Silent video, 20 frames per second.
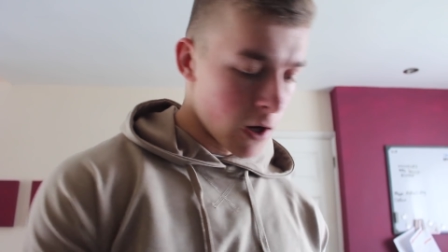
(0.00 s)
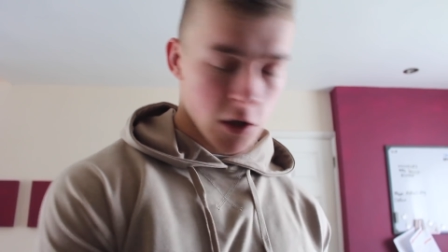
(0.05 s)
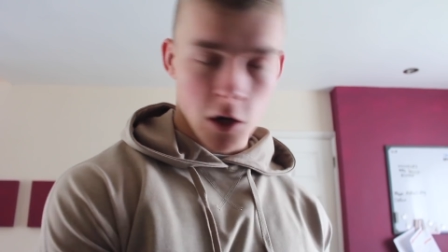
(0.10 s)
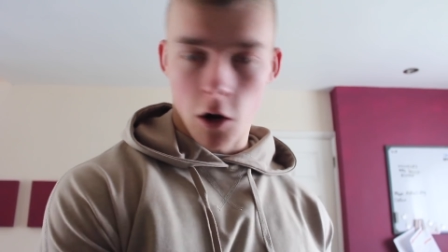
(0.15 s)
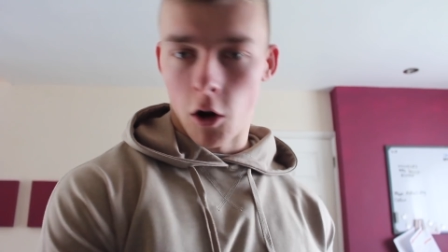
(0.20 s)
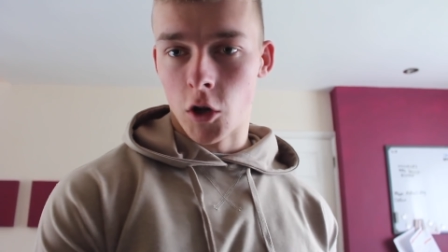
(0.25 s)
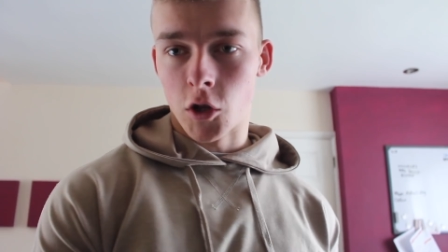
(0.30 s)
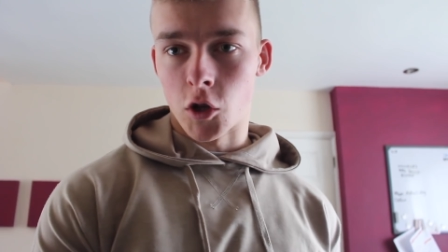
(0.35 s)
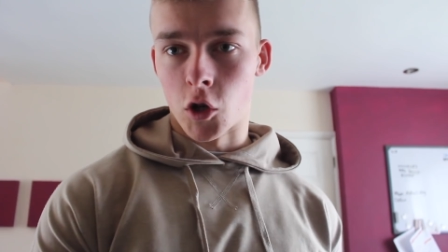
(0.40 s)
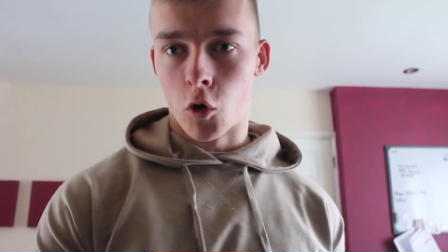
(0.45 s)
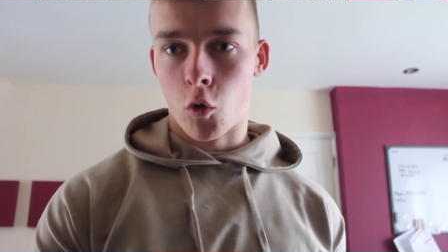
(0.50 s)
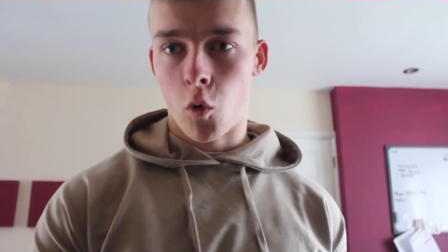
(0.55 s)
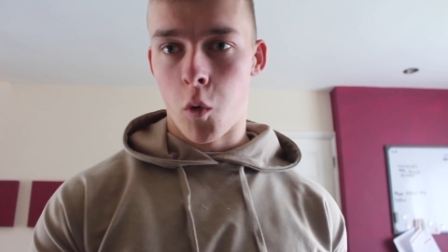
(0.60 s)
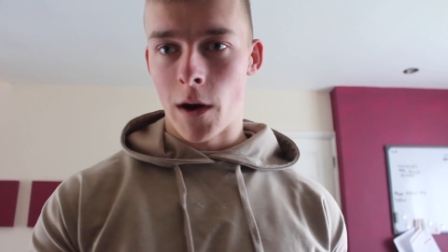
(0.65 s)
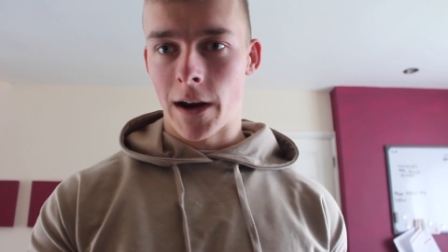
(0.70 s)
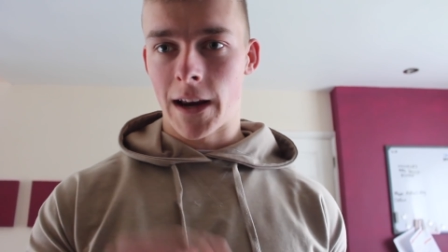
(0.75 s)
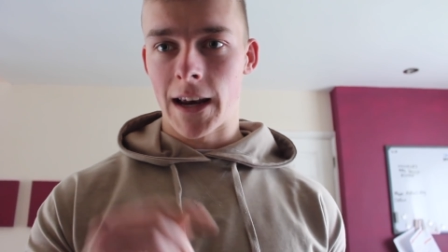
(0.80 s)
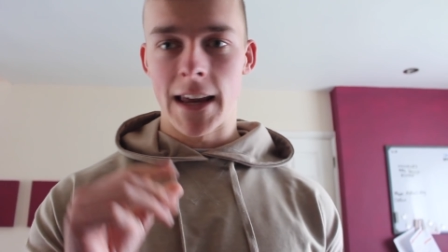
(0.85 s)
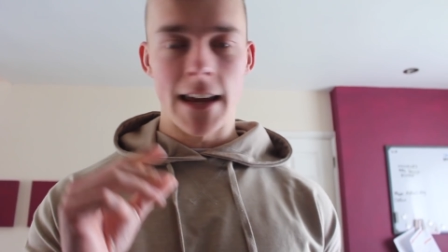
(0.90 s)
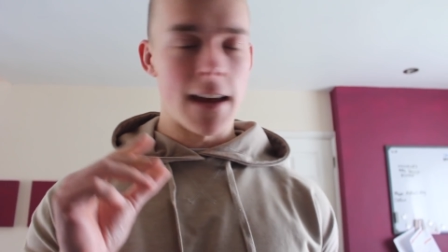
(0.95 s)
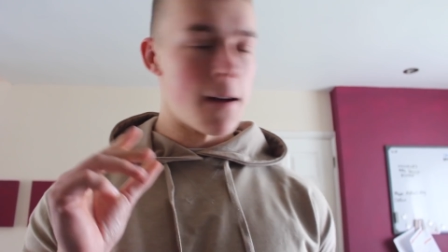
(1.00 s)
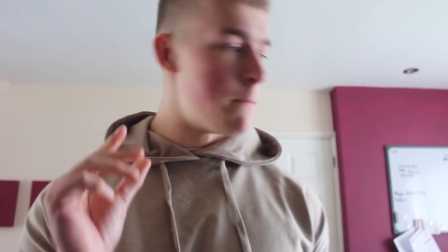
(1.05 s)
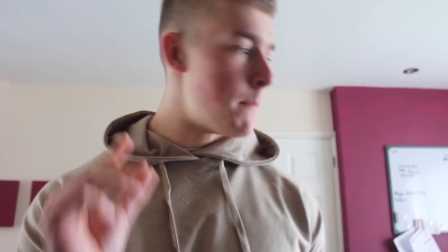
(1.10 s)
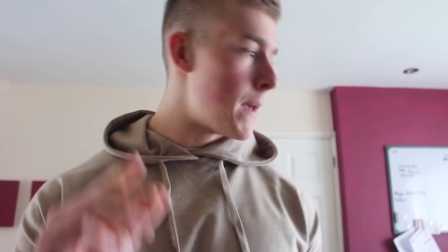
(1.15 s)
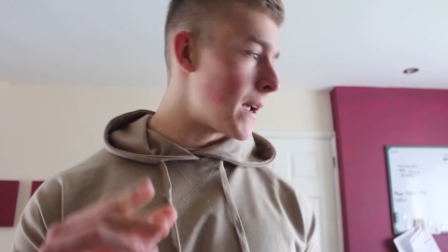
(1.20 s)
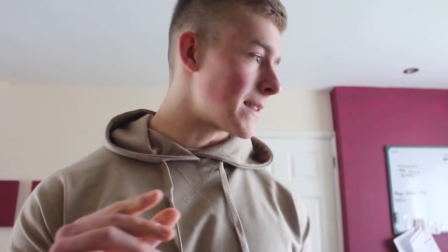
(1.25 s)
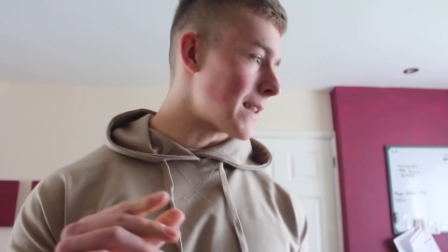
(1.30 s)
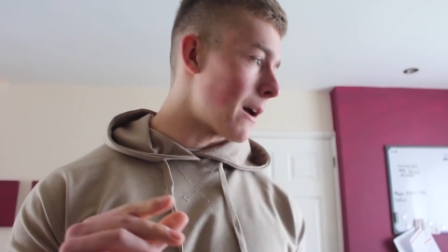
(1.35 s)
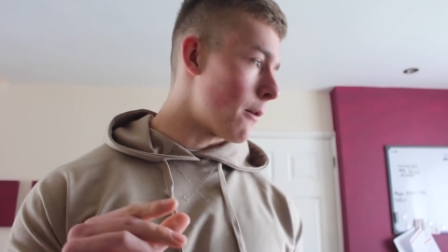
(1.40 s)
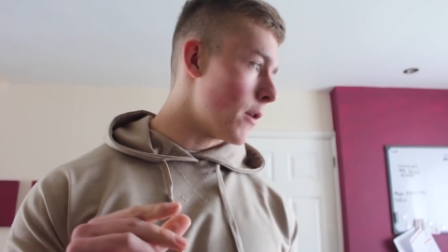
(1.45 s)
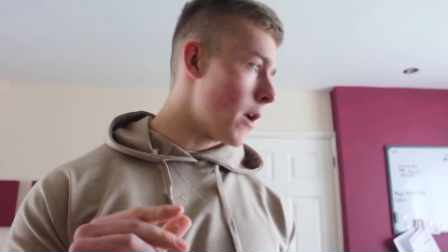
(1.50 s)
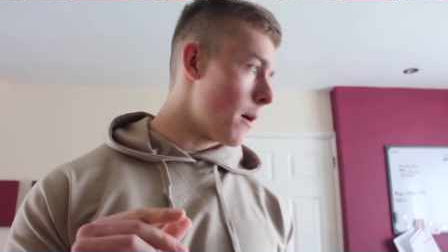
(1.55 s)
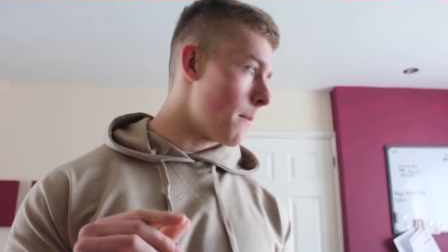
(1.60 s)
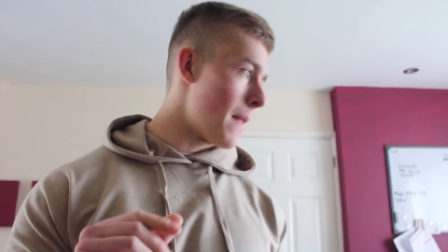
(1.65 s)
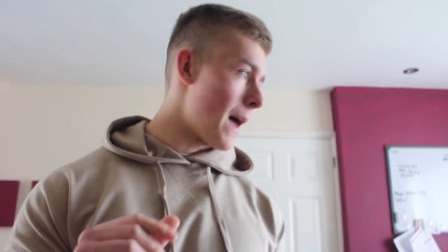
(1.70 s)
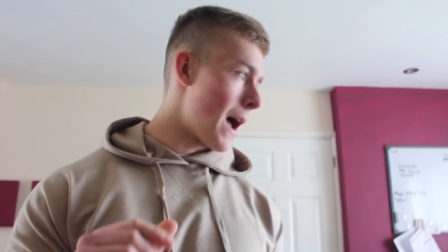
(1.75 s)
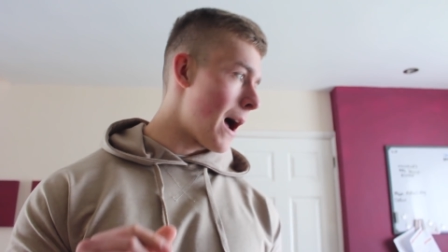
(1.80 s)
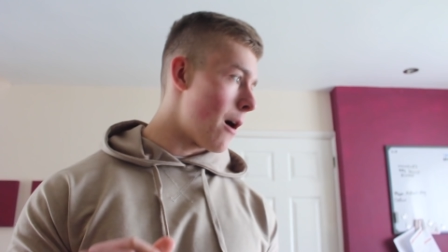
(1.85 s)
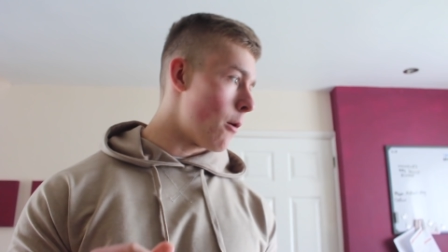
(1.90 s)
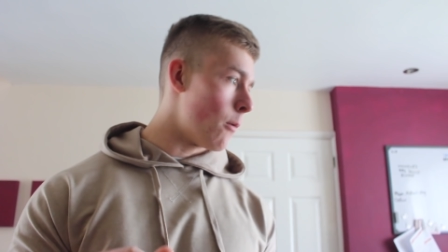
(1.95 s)
So I'm just gonna quickly mix that one up
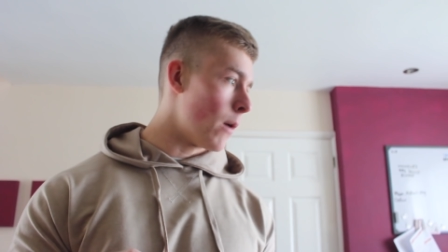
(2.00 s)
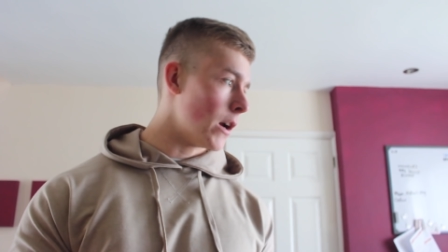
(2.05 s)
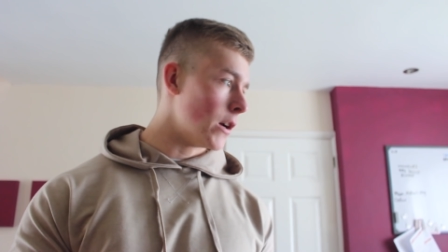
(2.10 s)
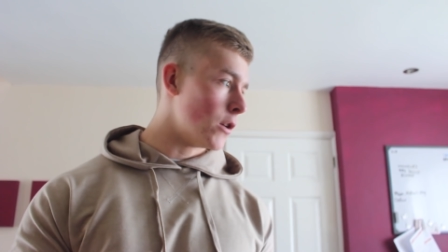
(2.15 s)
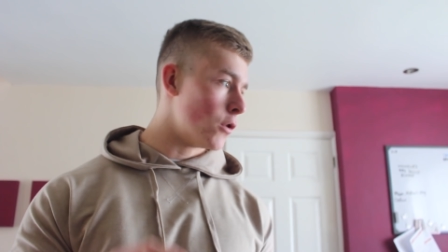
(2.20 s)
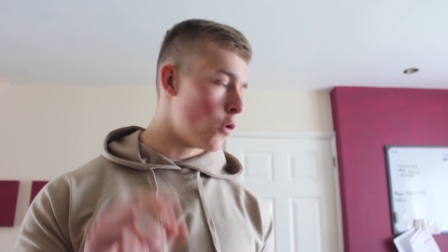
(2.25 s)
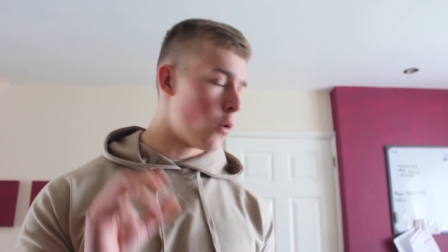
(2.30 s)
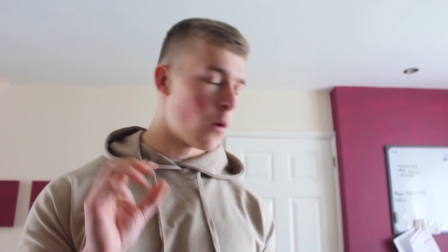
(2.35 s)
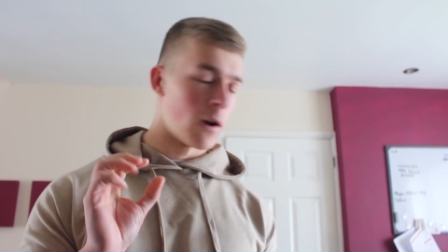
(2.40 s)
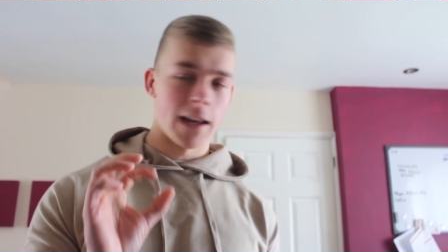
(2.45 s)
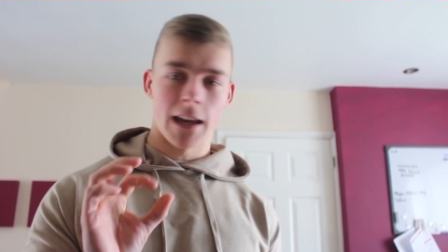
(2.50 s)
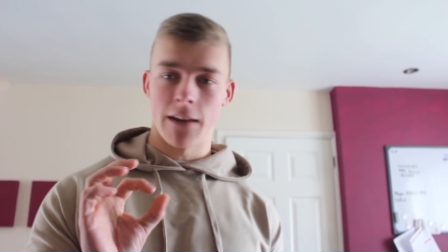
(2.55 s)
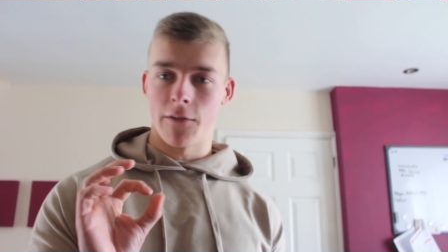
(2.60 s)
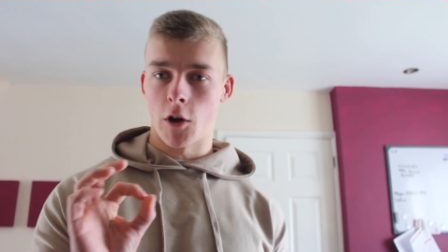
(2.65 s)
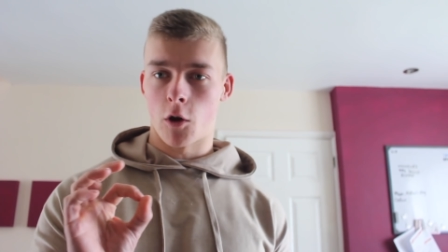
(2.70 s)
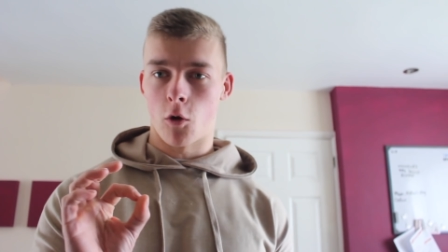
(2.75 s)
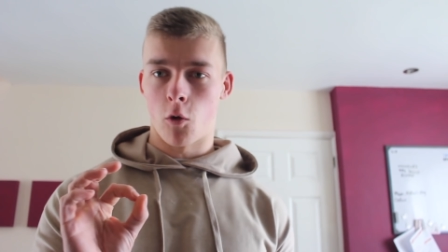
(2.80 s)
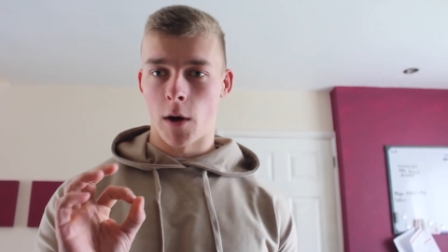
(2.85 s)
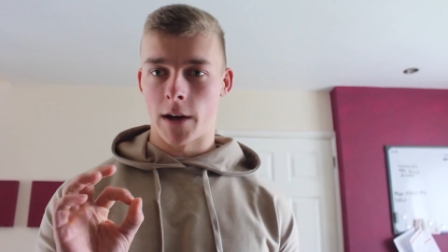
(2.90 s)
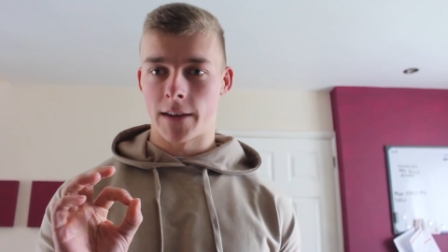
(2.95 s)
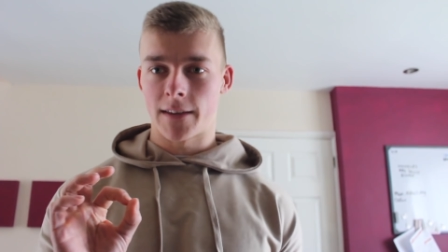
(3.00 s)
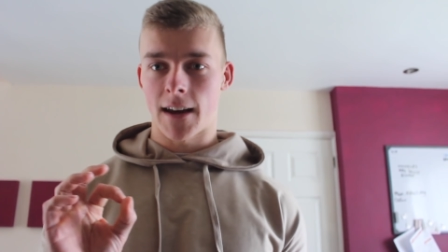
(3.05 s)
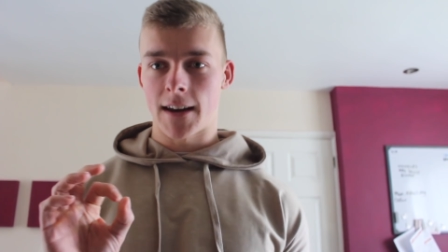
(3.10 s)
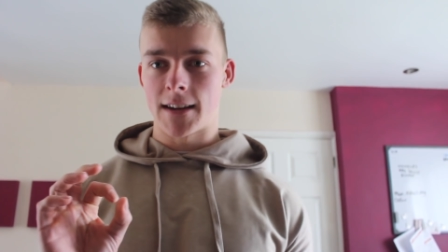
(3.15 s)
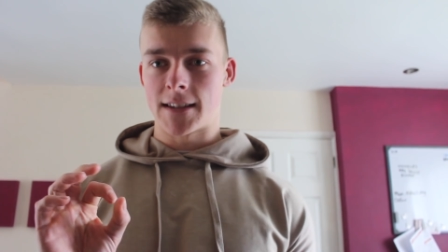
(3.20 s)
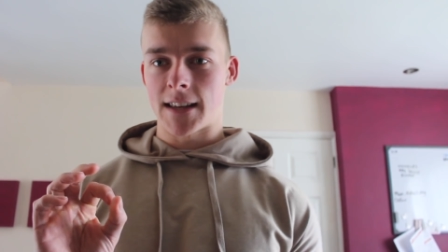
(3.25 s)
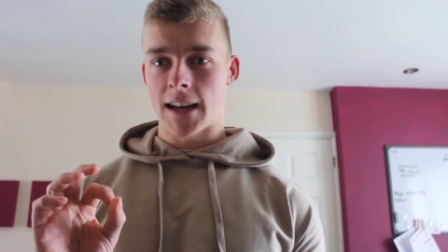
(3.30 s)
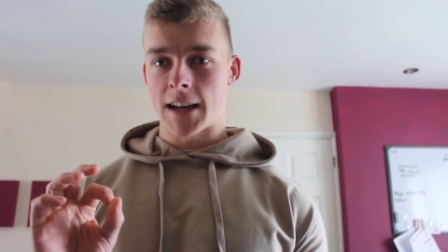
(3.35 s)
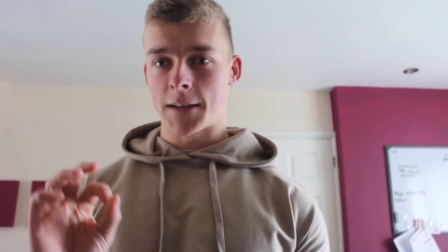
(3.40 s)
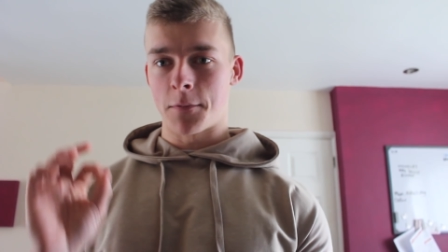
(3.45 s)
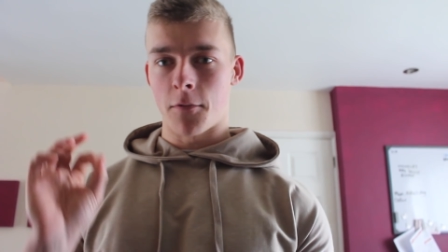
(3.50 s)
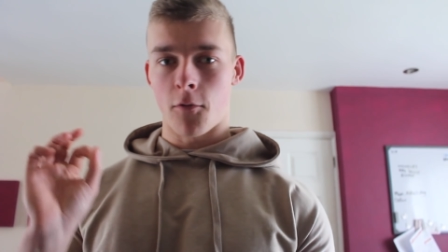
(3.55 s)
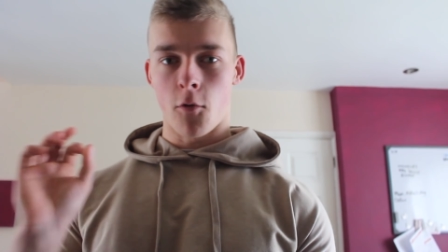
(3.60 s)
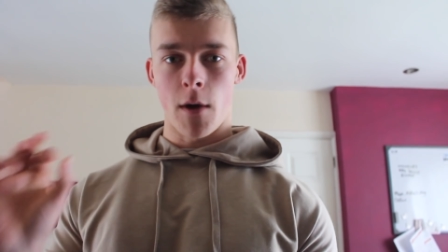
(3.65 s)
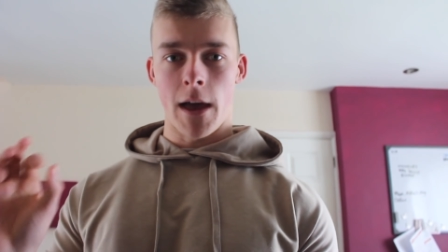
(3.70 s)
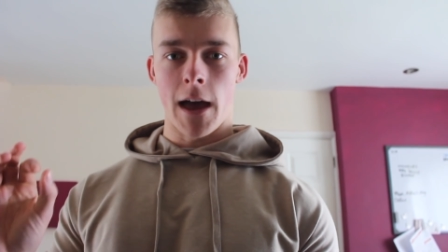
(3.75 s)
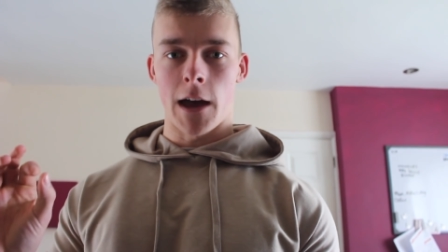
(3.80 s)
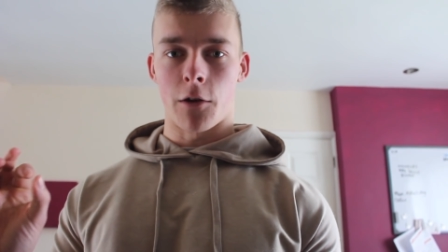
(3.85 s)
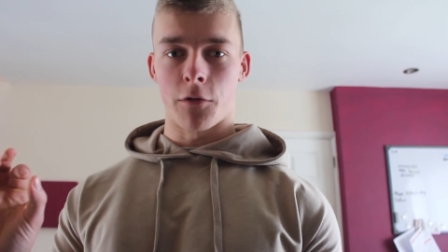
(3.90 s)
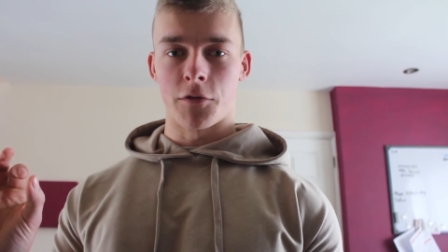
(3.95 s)
now and quickly give it a quick taste test
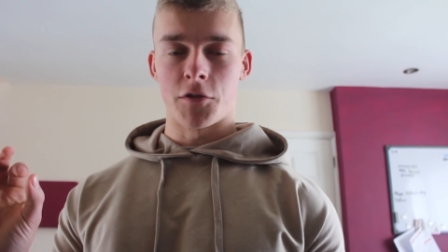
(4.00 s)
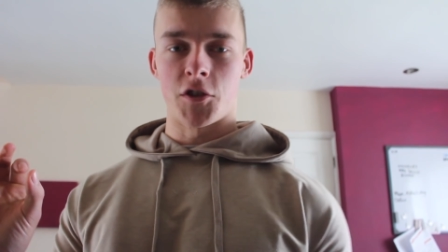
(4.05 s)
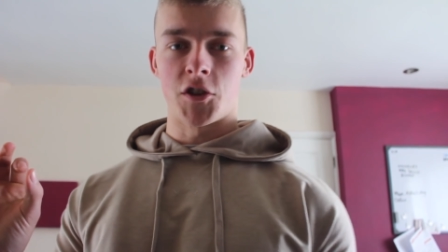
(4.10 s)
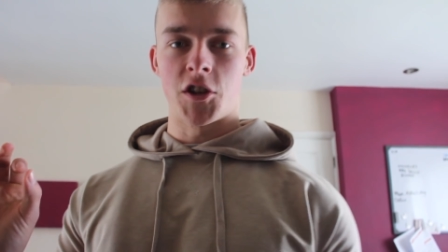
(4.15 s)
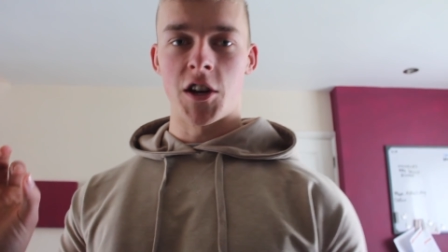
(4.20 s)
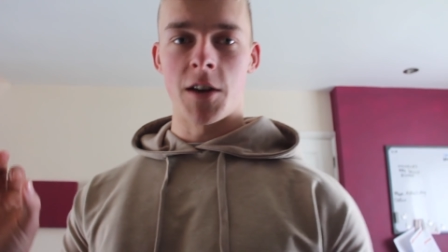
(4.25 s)
before we head off to the